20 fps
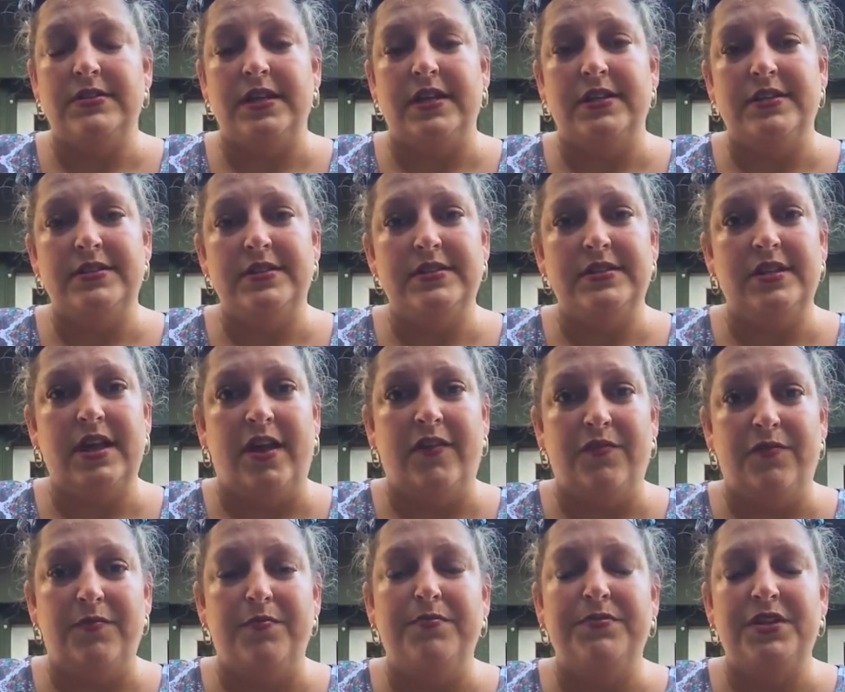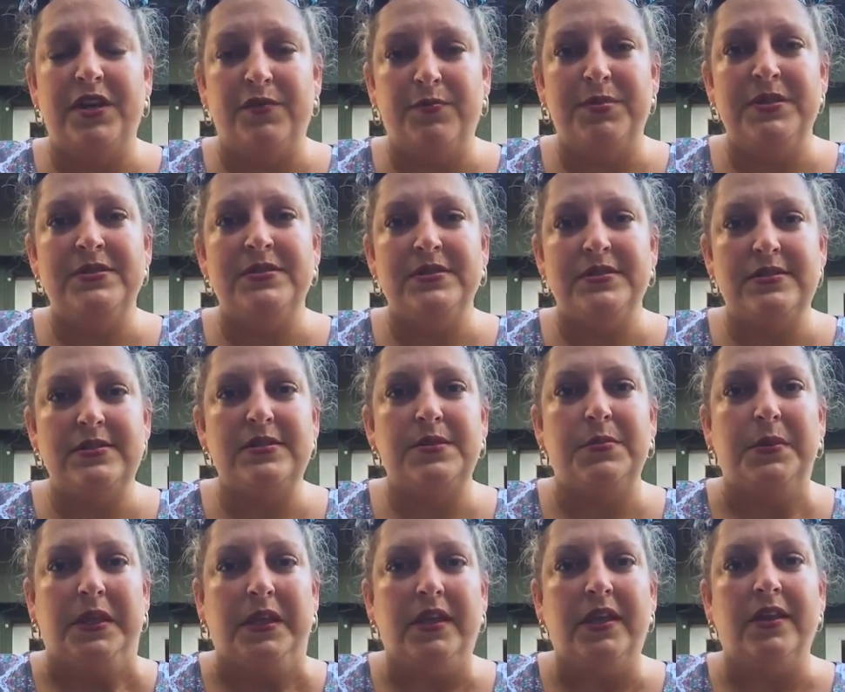It's a tough business to
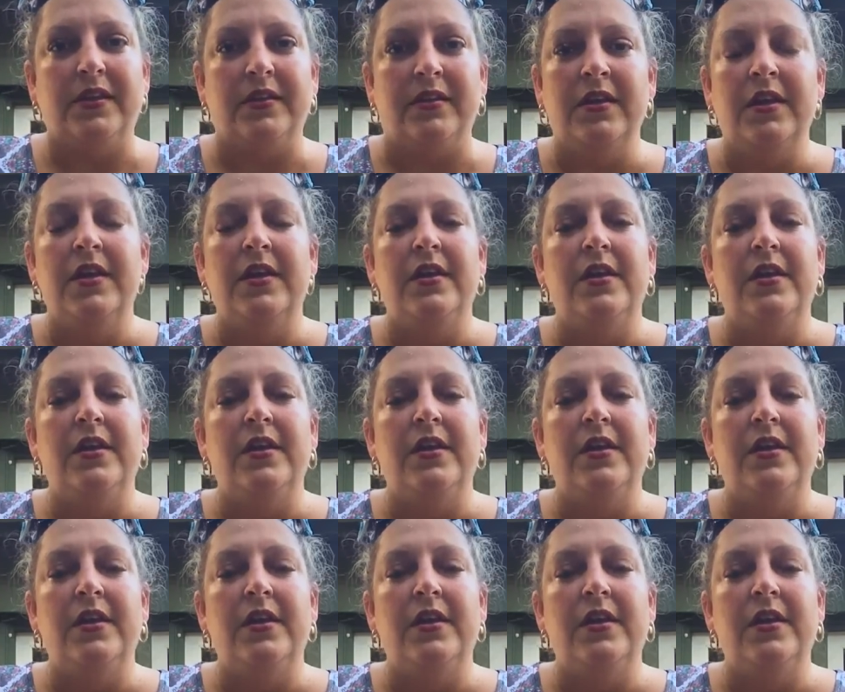be in